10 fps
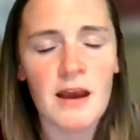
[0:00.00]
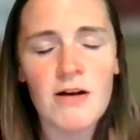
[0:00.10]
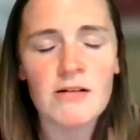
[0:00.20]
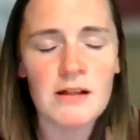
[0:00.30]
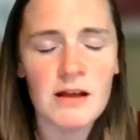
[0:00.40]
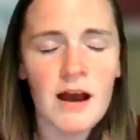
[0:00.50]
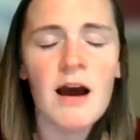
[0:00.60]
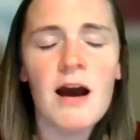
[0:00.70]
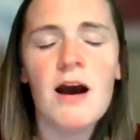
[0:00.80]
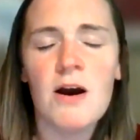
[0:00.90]

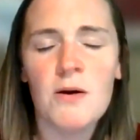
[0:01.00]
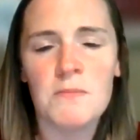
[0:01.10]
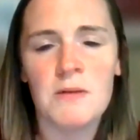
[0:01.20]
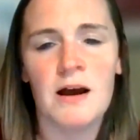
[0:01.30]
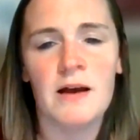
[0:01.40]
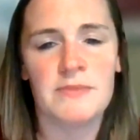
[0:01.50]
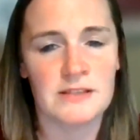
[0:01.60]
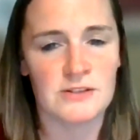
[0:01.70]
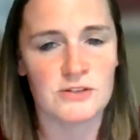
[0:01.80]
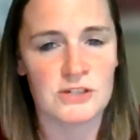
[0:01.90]
Oklahoma.
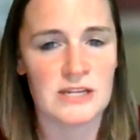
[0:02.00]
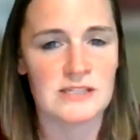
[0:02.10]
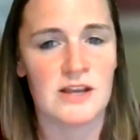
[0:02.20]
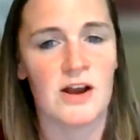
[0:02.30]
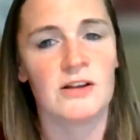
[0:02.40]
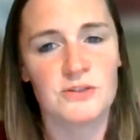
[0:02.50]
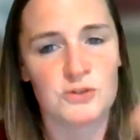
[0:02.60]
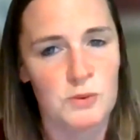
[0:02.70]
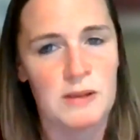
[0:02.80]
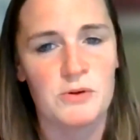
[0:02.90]
That's our state song.
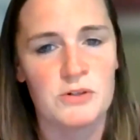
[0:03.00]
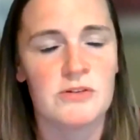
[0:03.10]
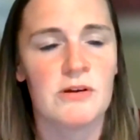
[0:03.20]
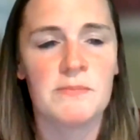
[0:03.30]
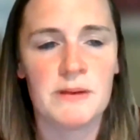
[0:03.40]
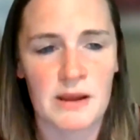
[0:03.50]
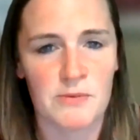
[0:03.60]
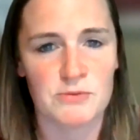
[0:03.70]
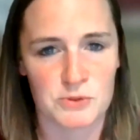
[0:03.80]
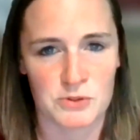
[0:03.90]
There's way more to it, but
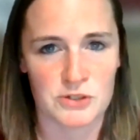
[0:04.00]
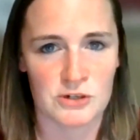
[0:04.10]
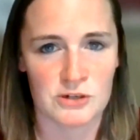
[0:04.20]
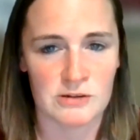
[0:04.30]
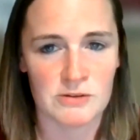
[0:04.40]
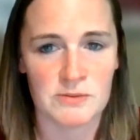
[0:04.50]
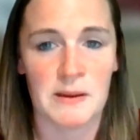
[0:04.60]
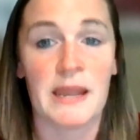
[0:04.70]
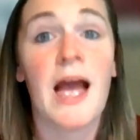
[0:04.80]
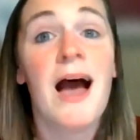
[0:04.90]
I won't torture you with
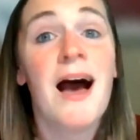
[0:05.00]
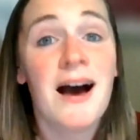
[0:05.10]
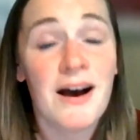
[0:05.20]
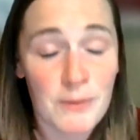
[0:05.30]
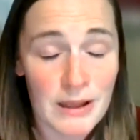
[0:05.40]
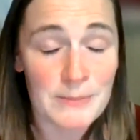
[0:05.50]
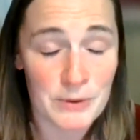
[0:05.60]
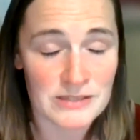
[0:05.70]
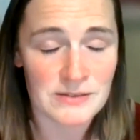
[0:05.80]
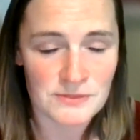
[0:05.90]
my
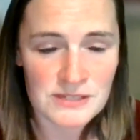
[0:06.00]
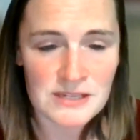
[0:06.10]
impressive